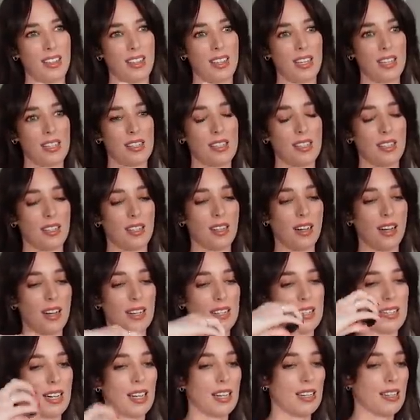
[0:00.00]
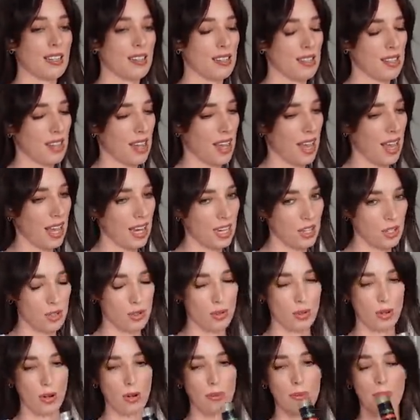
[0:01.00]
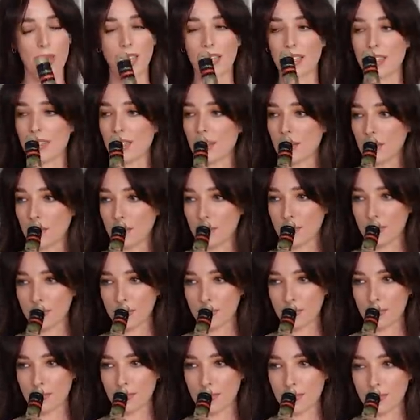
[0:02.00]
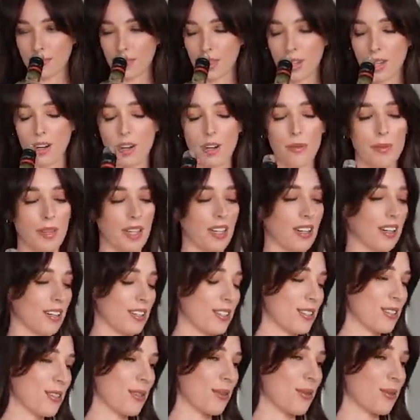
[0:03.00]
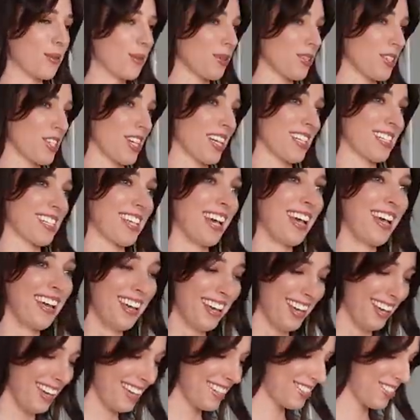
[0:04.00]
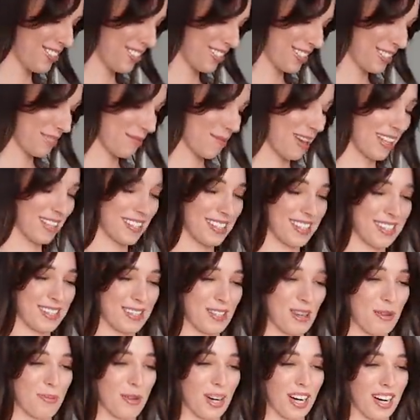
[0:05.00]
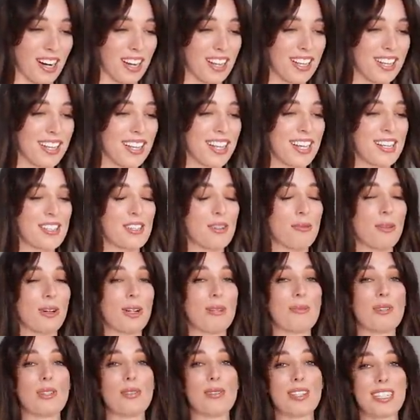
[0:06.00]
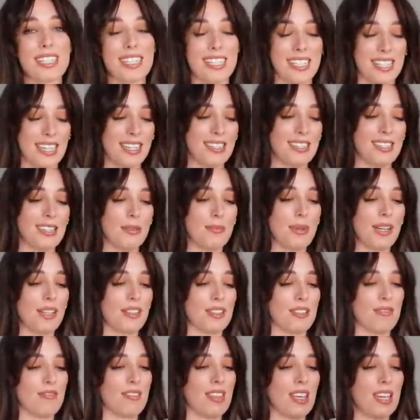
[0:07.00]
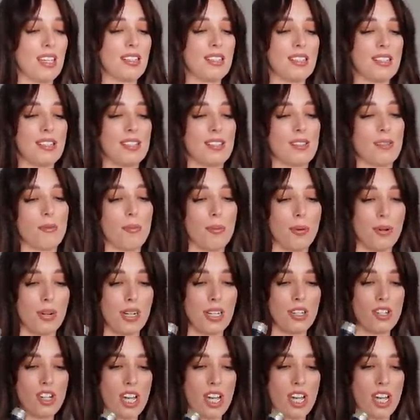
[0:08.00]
This Gosling's aged rum is Oh my God, it's so gorgeous. it just smells like summer. So we're gonna be doing 60 mils of this, so pretty